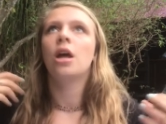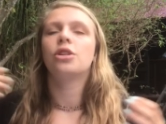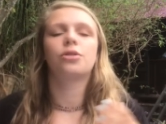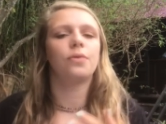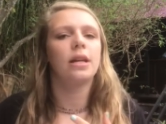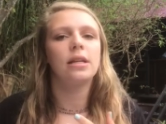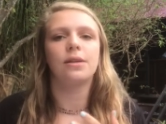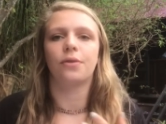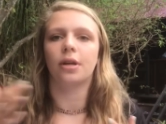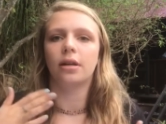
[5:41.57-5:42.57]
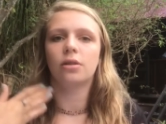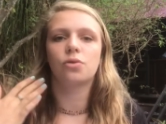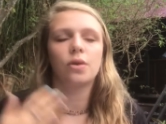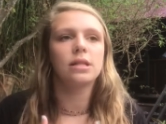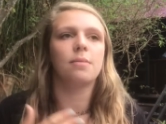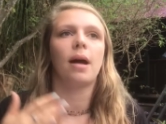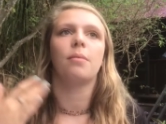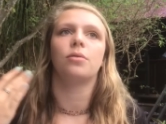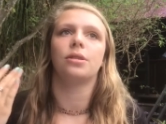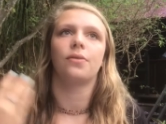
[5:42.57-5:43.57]
just reading different stories in the
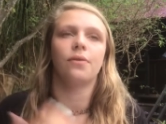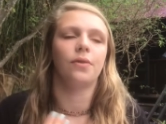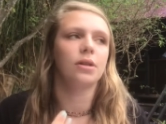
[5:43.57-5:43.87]
Bible different